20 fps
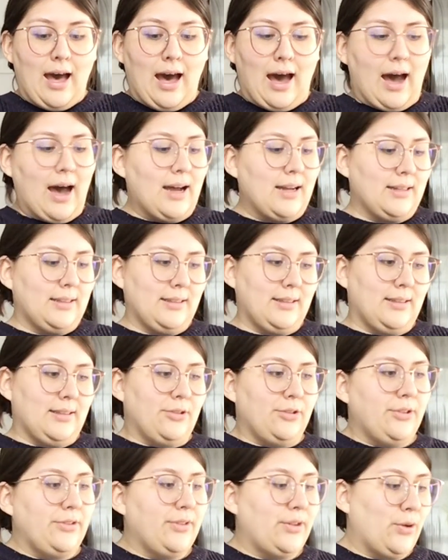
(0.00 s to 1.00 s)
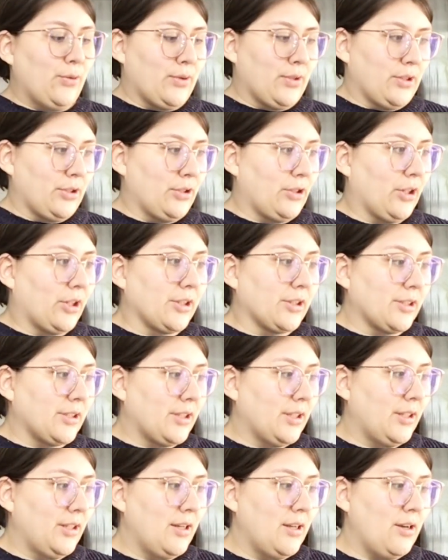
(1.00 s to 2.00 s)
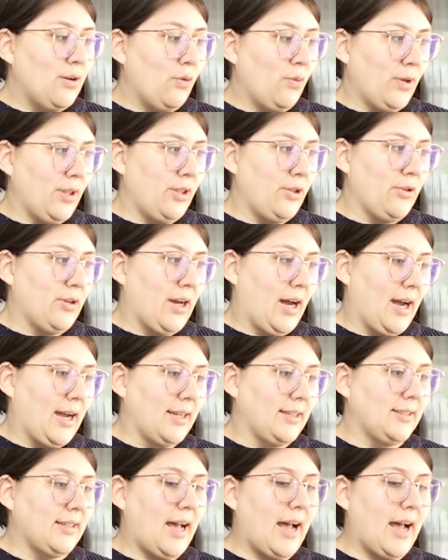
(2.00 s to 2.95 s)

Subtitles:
I don't even know where to start with you guys.